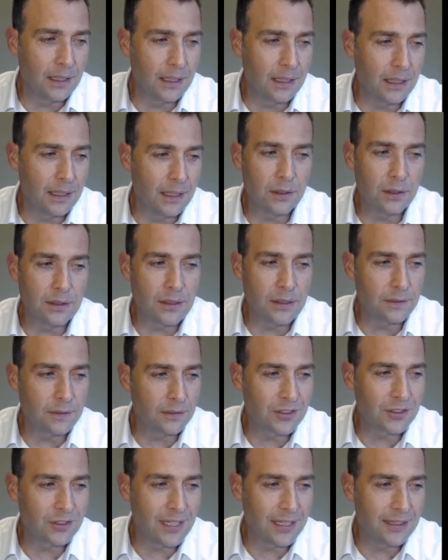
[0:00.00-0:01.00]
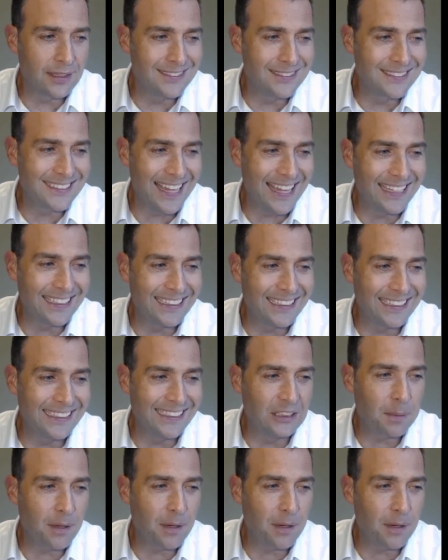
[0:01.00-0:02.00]
all the different sellers at
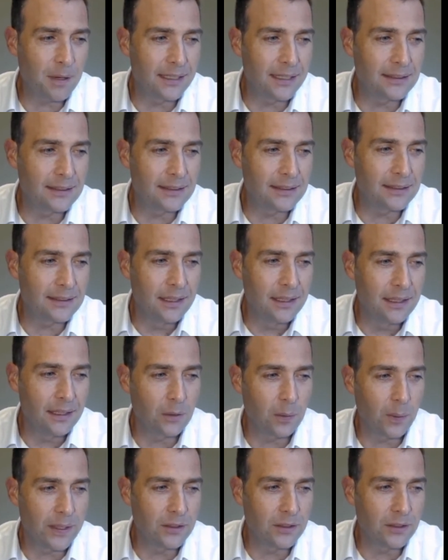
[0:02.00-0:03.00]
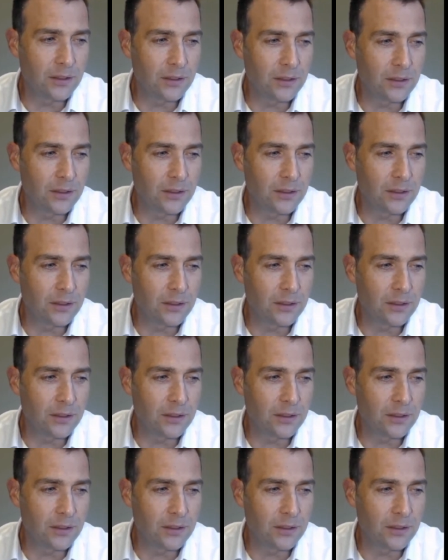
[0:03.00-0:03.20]
each price equates to